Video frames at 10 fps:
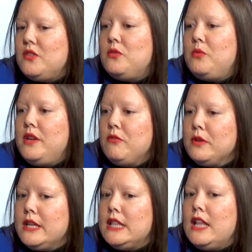So we
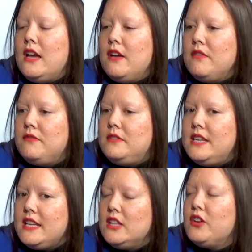really love
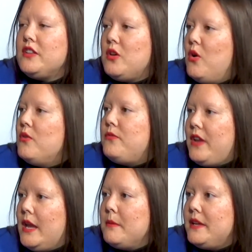taking a look at the whole
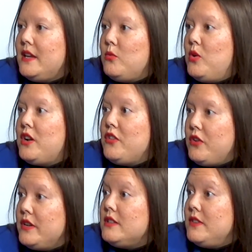family and what are
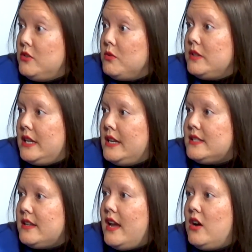their individual needs
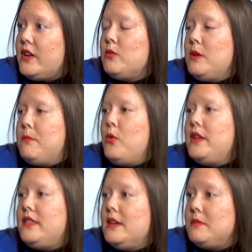and how can we
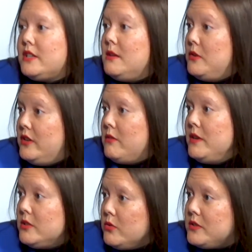point them to community
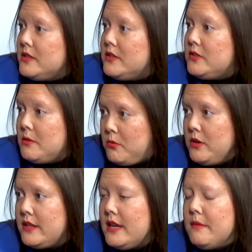resources to
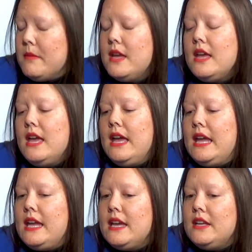support them.
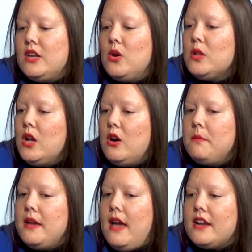And
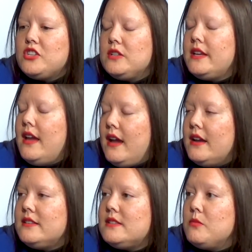Oklahoma actually
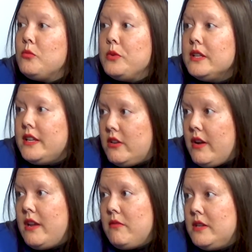has some really
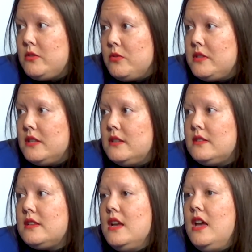great
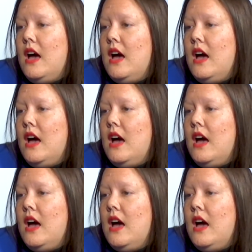resources.